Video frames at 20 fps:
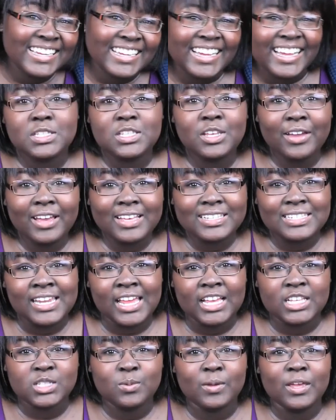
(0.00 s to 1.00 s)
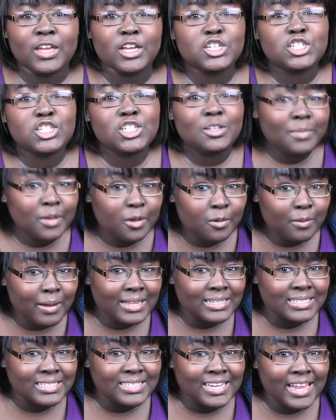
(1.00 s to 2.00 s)
See you guys next week. Should be
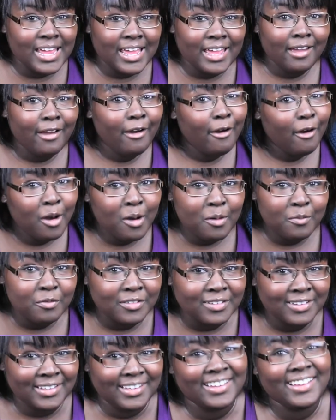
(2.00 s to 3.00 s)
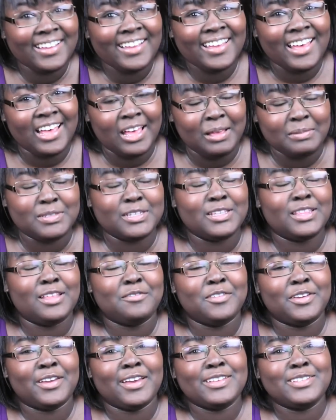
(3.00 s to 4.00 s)
Wednesday. Hopefully. I absolutely
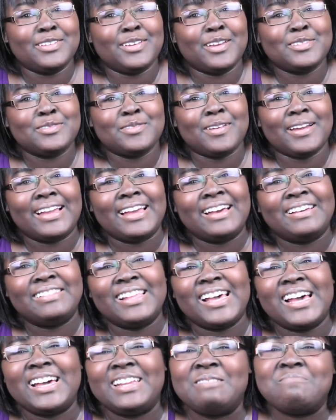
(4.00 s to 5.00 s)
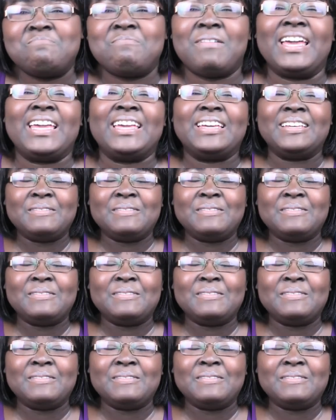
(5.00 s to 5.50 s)
love you guys. You guys rock out loud. Bye.